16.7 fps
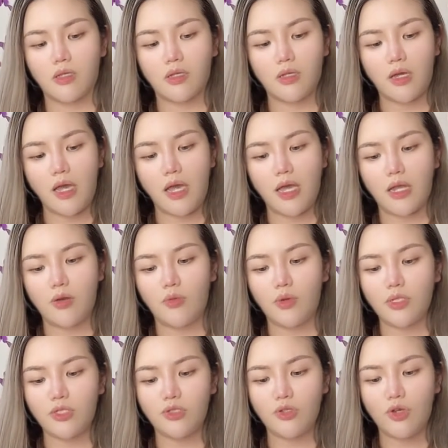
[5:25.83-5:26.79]
And
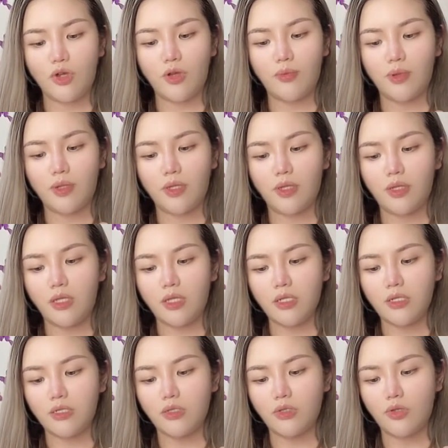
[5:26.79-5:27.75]
once you open
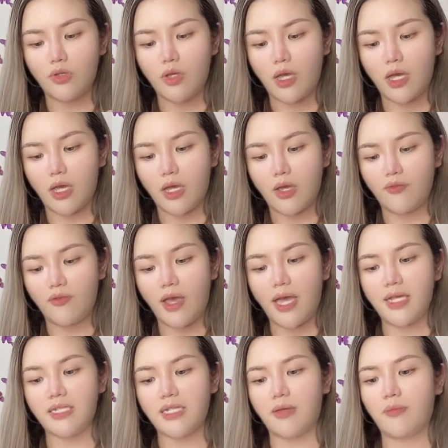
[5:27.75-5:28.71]
this, you have
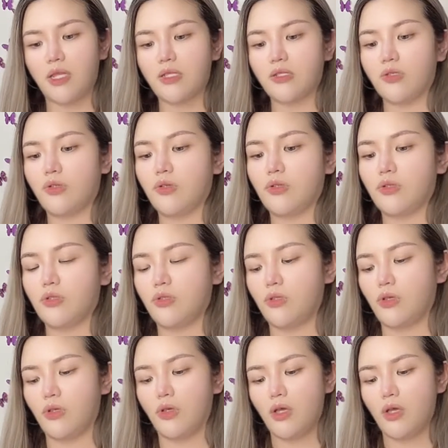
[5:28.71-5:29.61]
18 months to use it. So